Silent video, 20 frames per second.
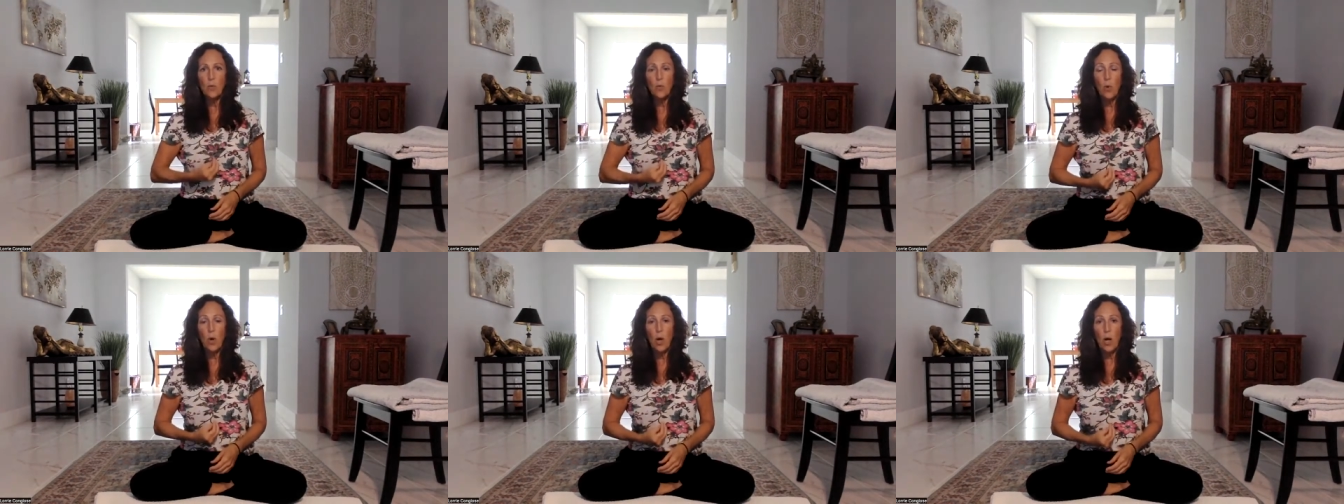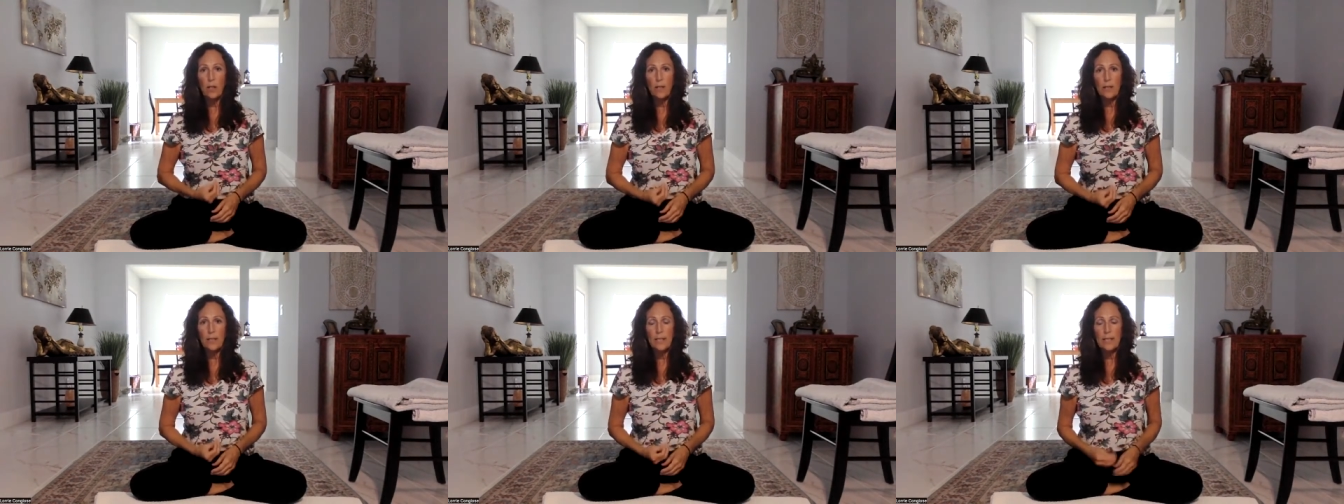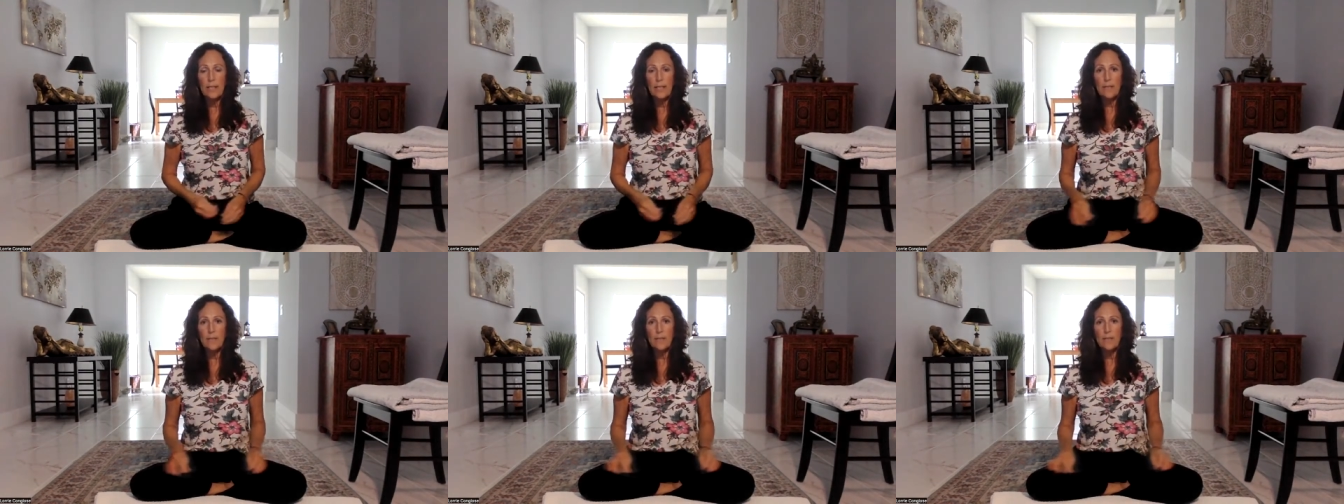
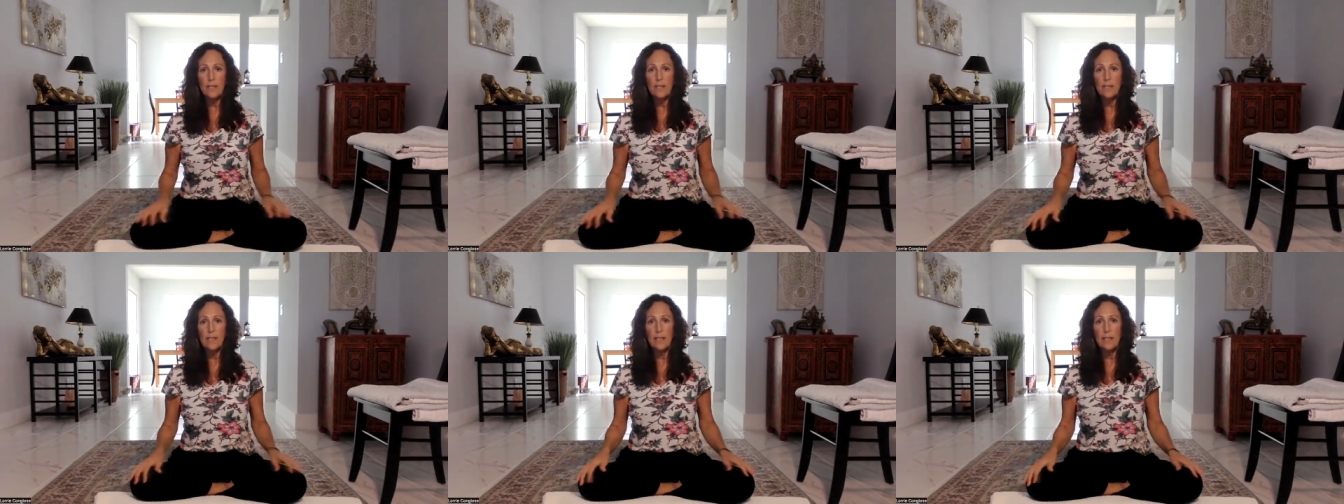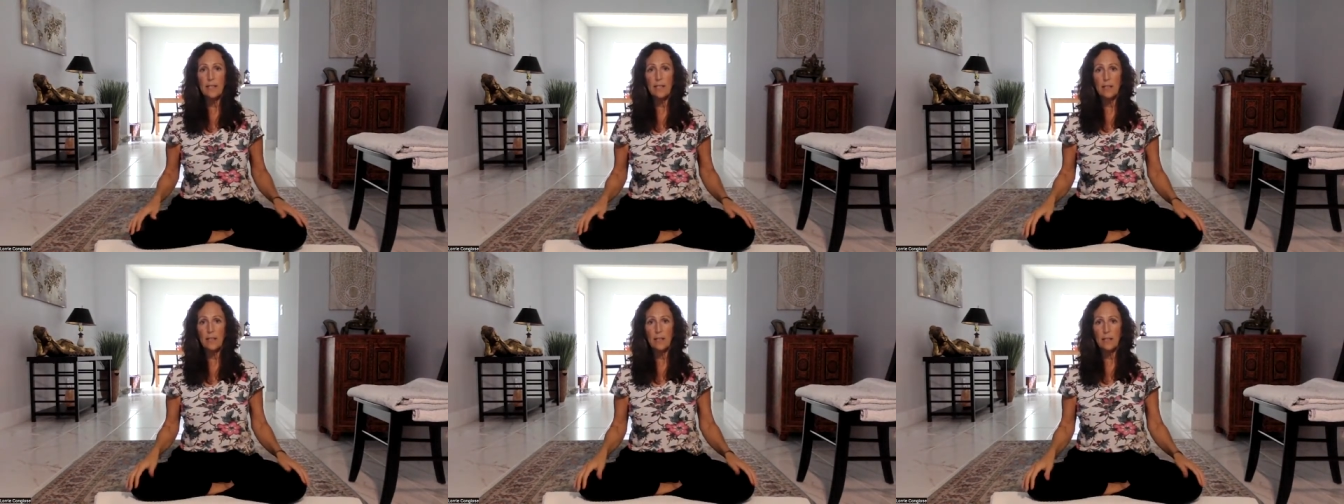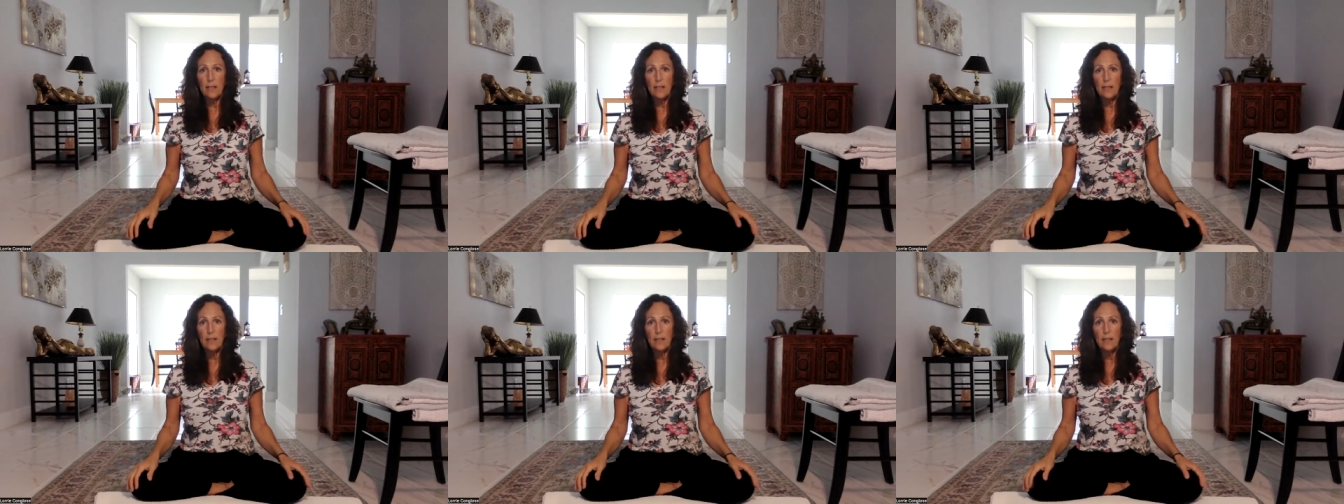quality of sthira
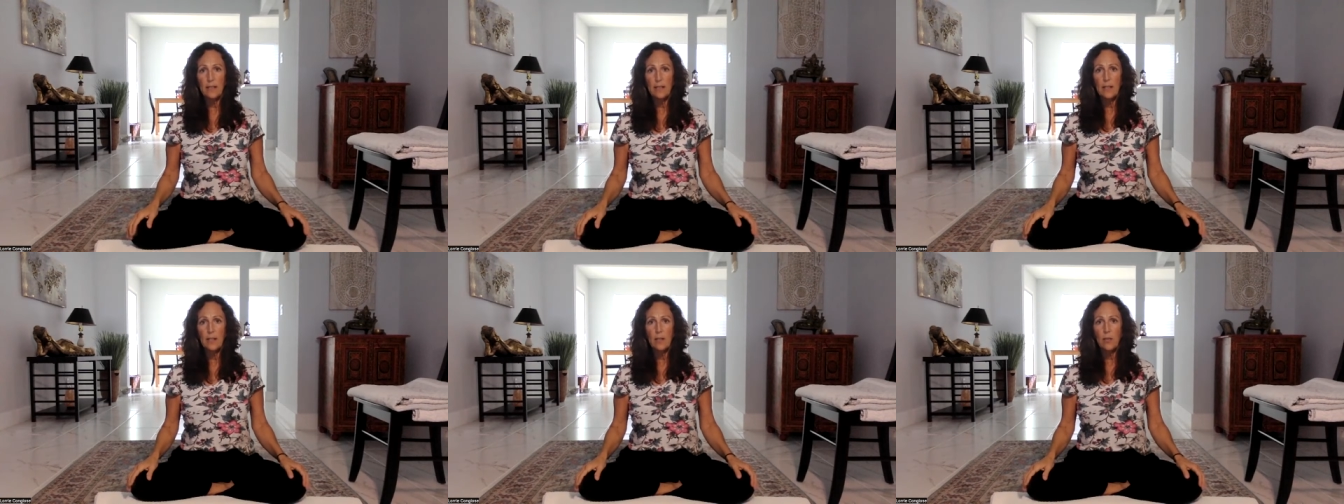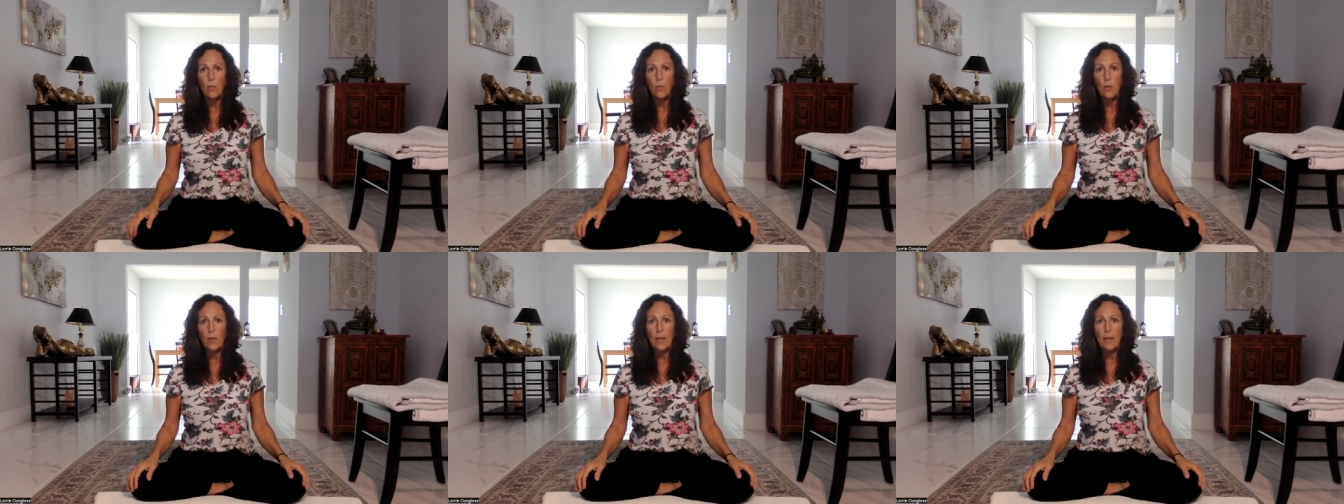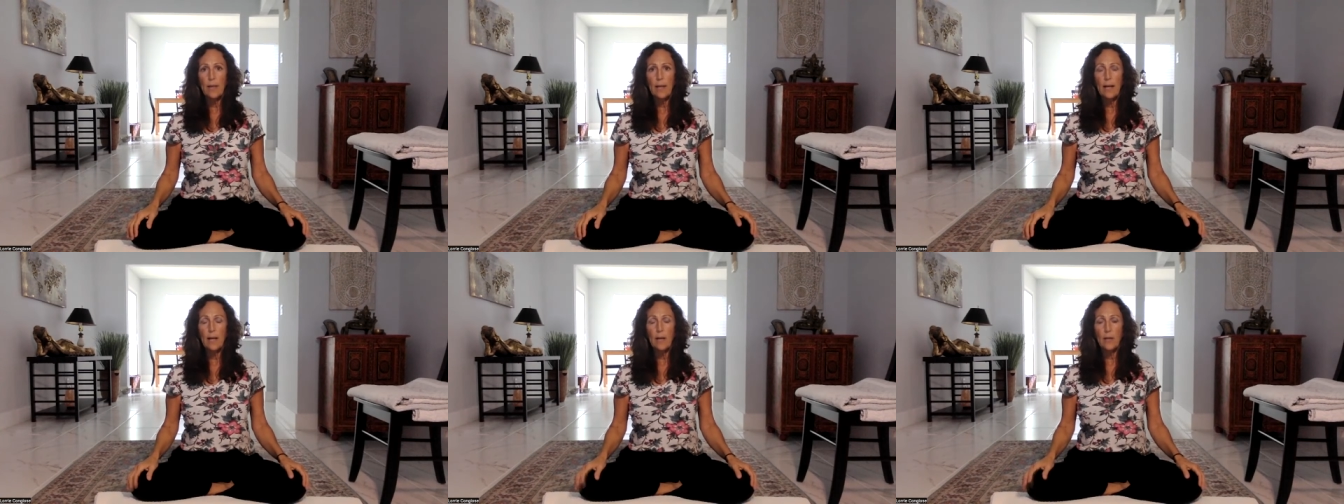
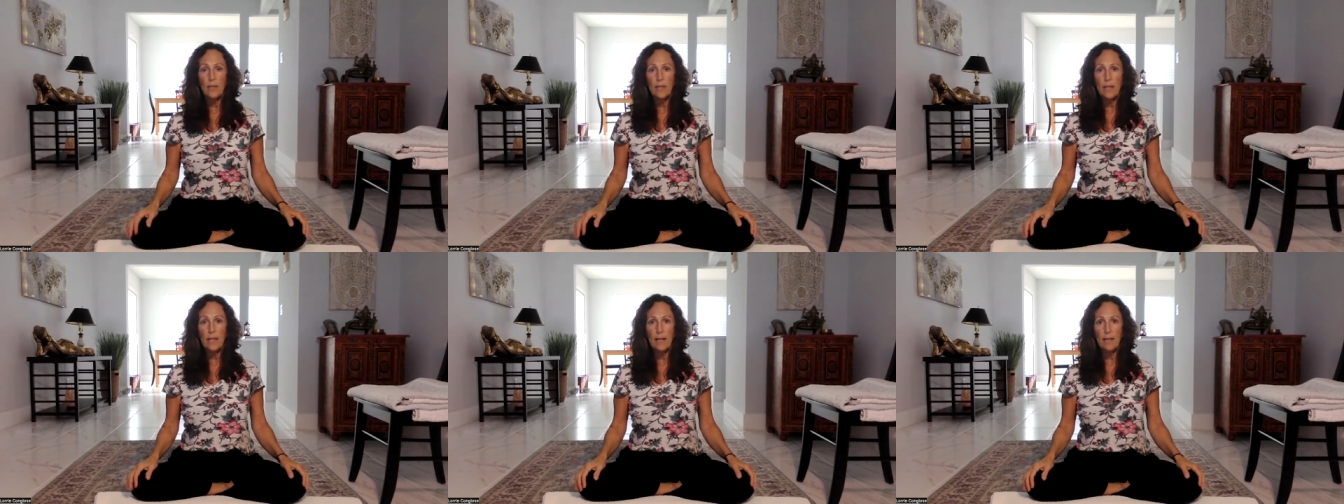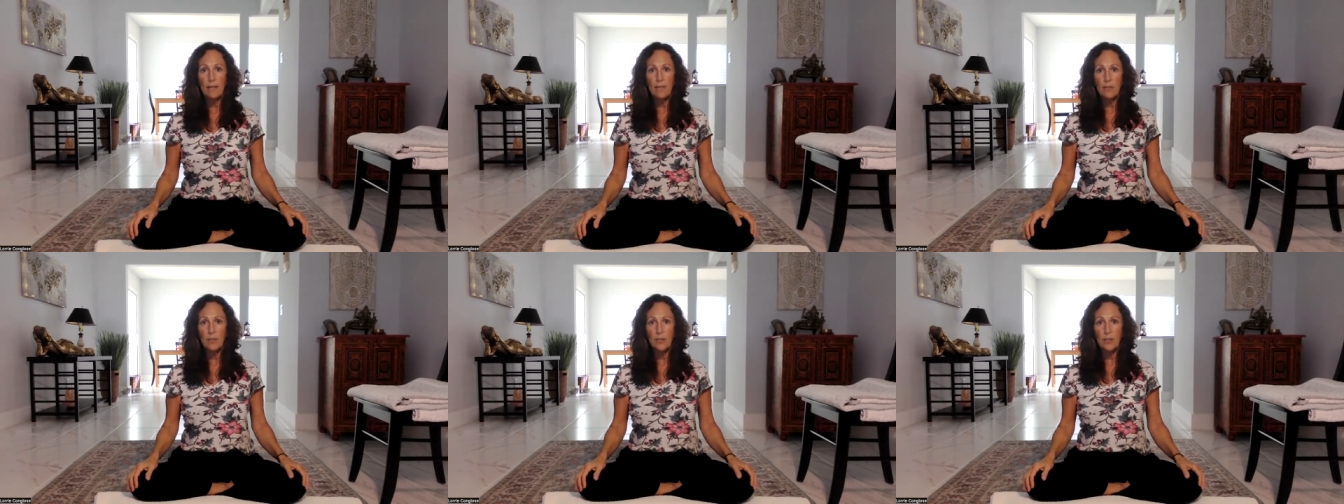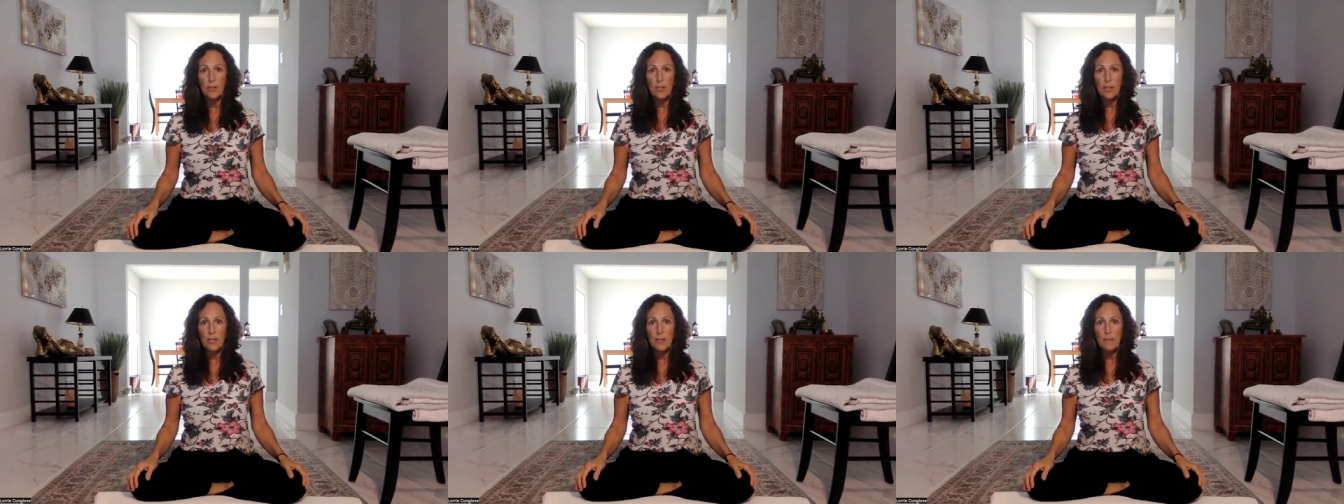without
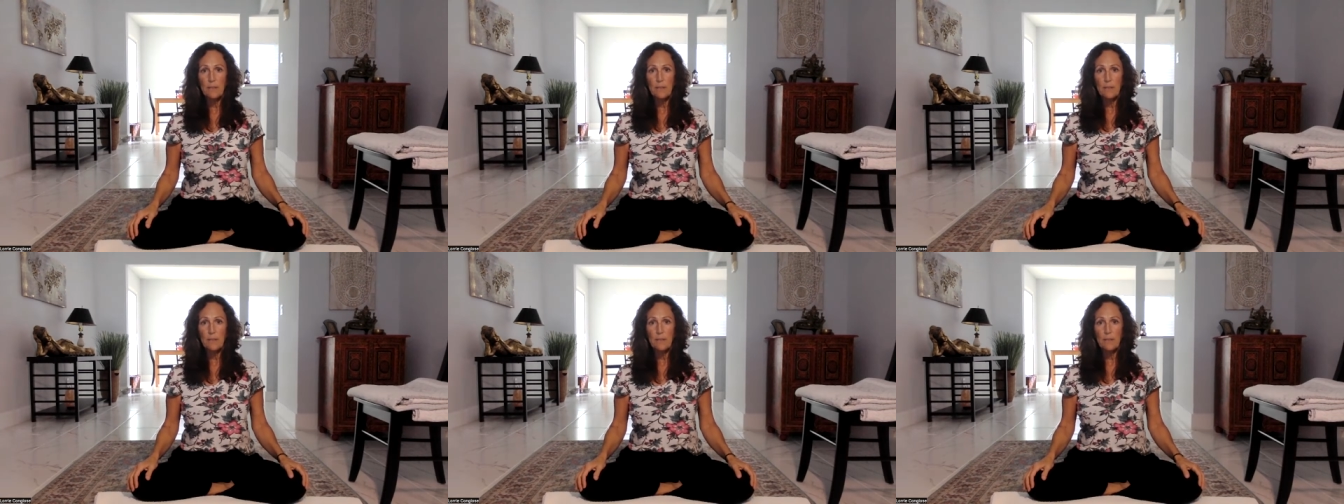effort.